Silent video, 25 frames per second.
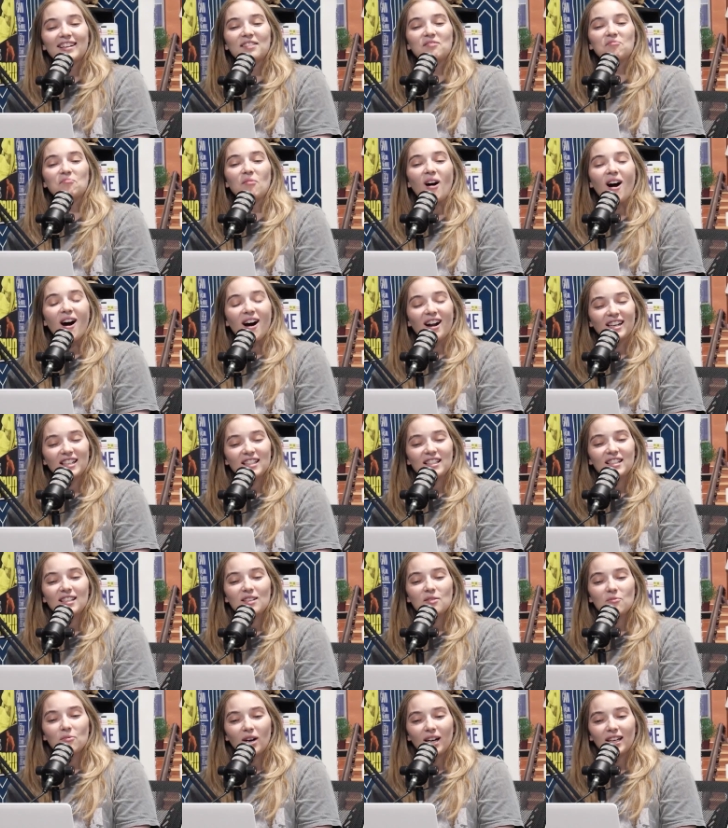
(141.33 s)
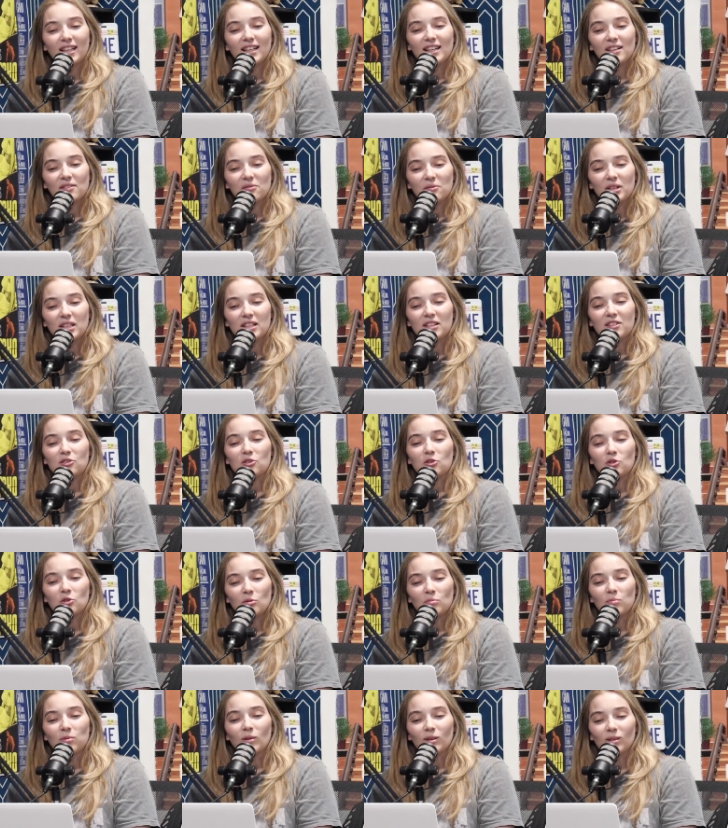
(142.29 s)
honestly went in with
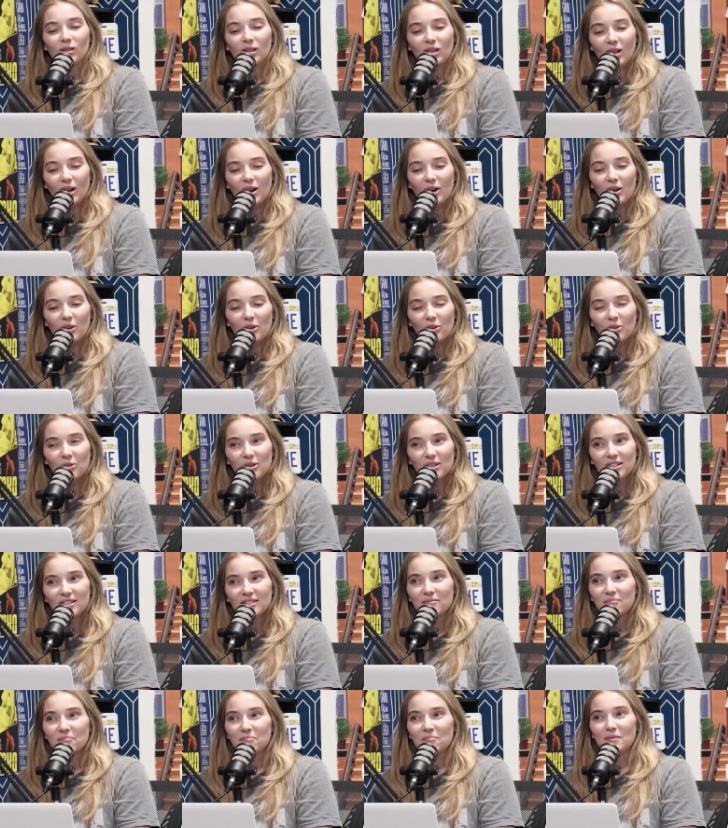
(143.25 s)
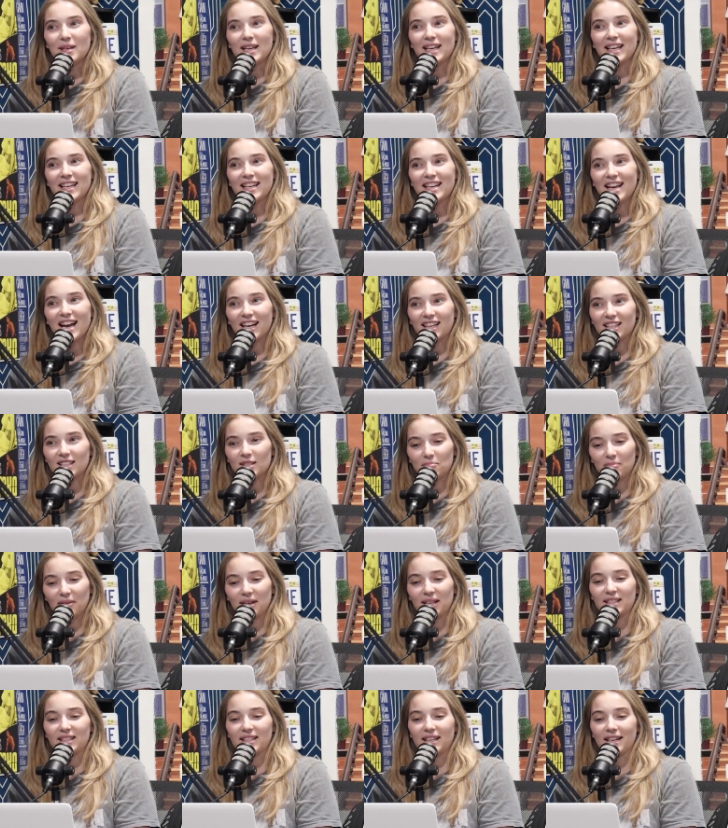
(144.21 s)
super low, mid
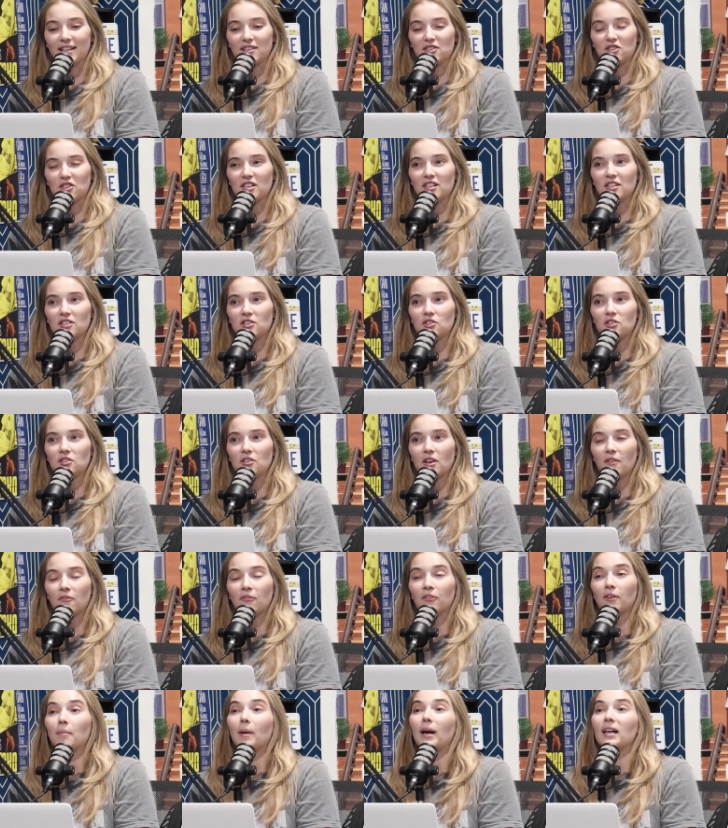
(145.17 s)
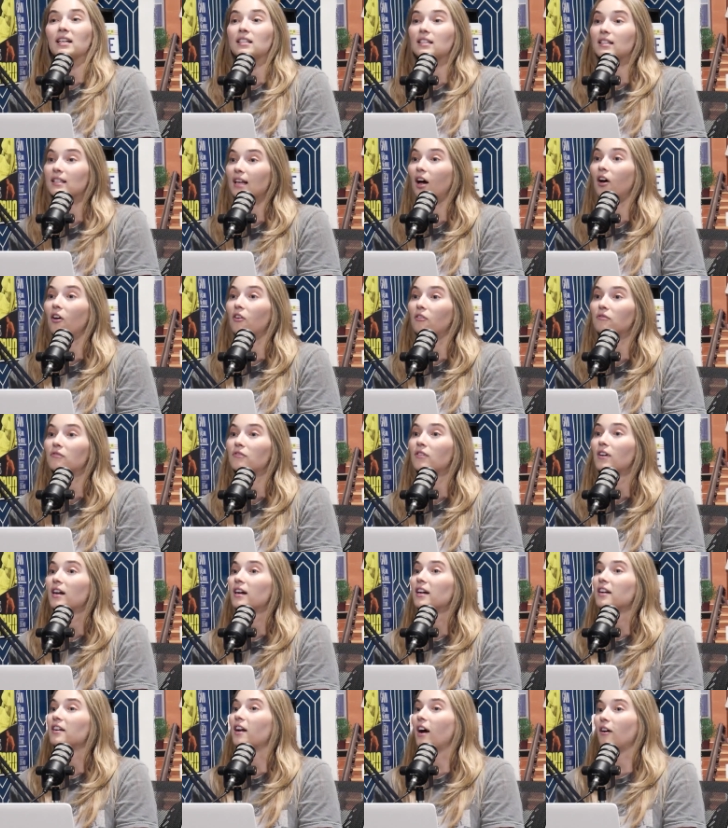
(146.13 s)
expectations for myself.
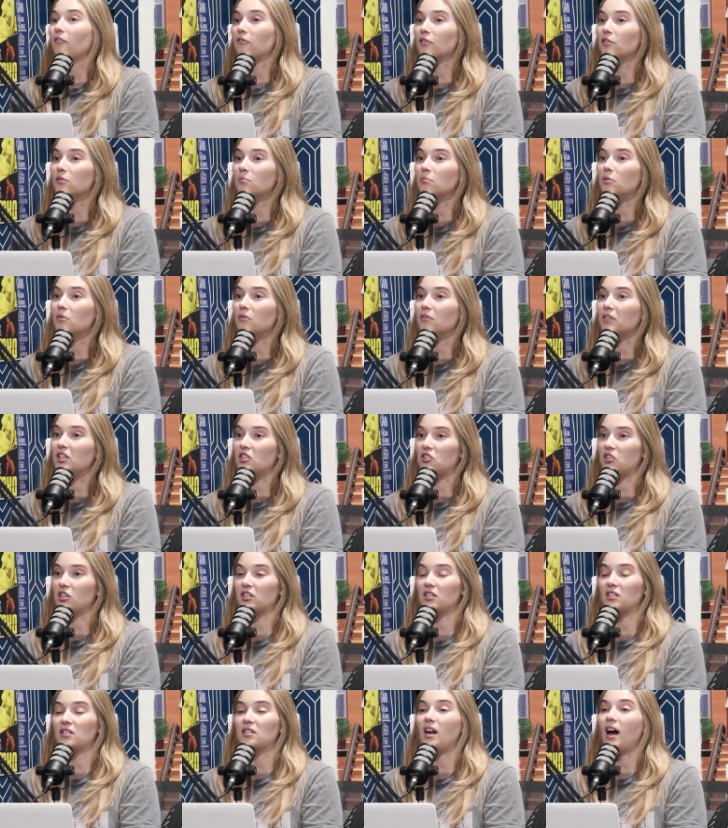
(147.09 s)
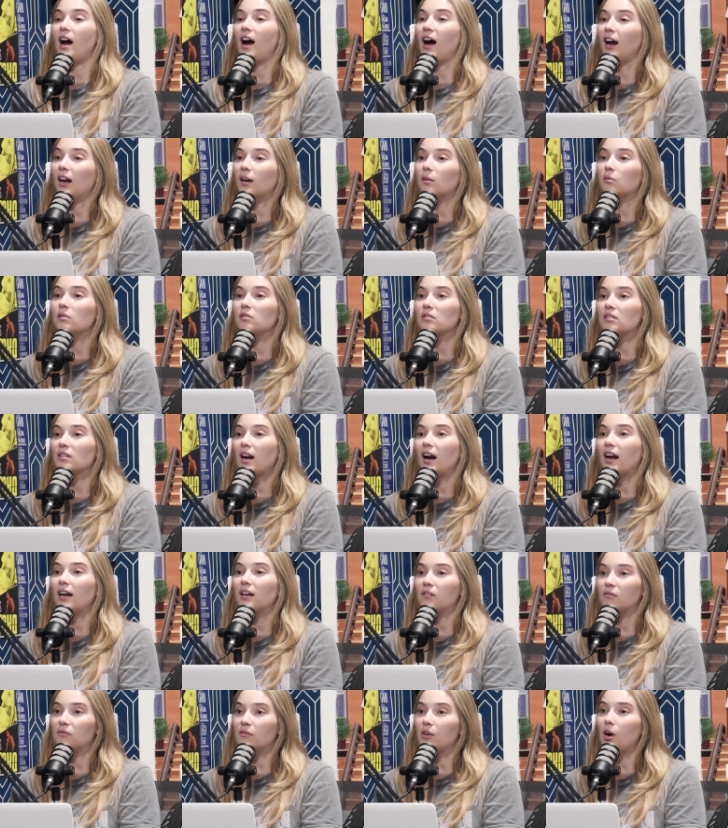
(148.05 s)
Not for the movie, just I was
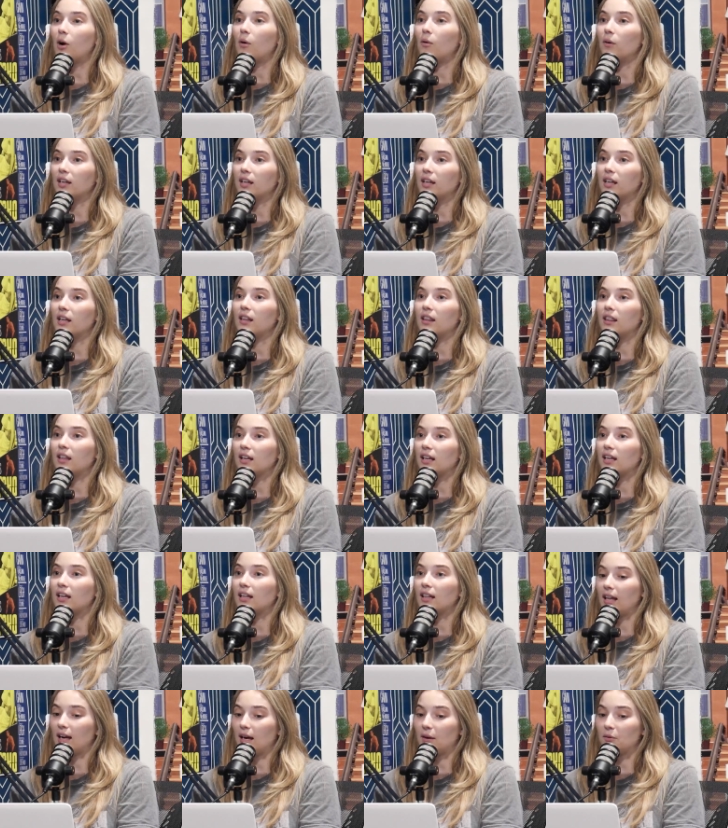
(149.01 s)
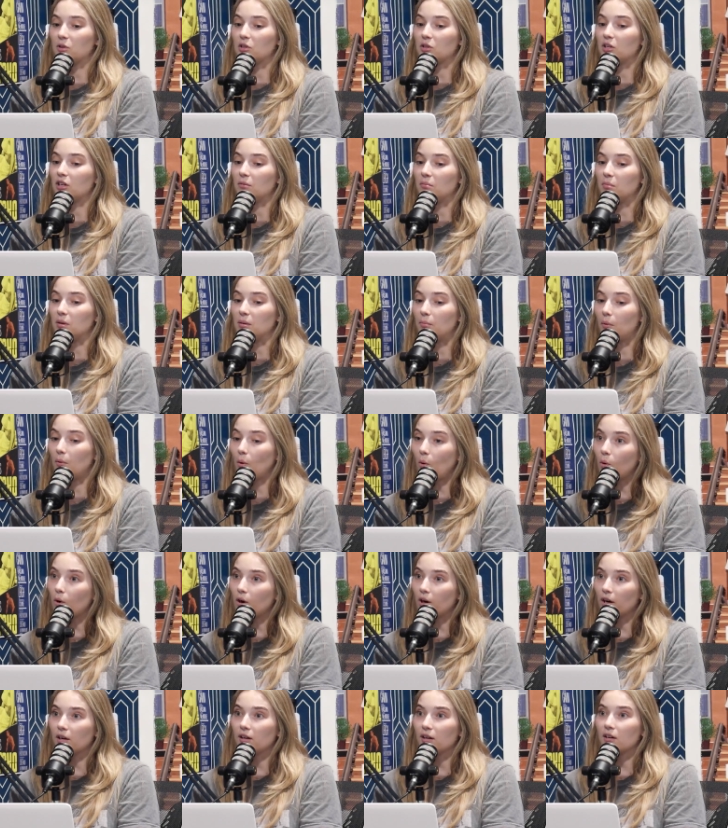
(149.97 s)
kind of going in thinking that I was going to be
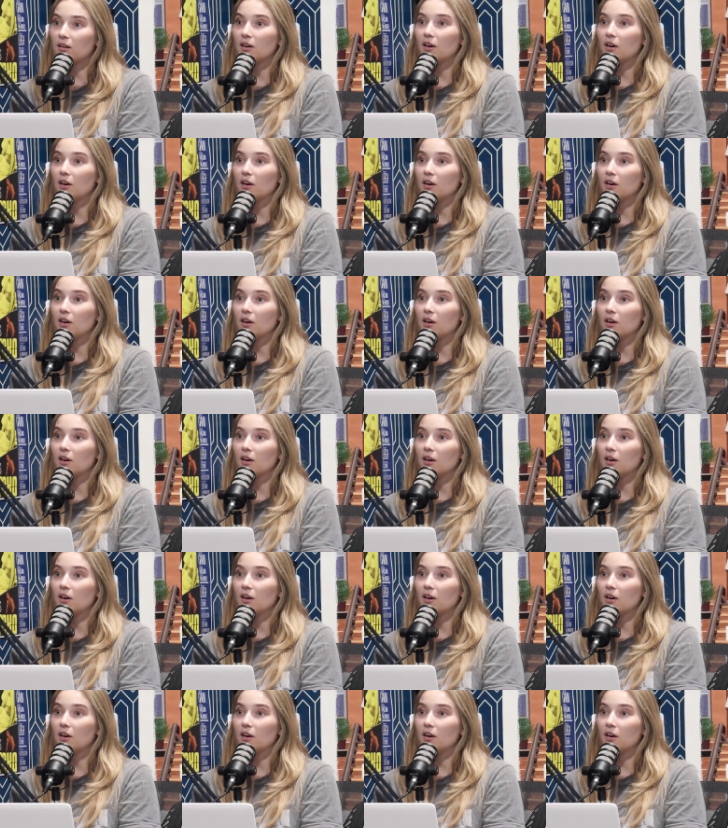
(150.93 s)
bored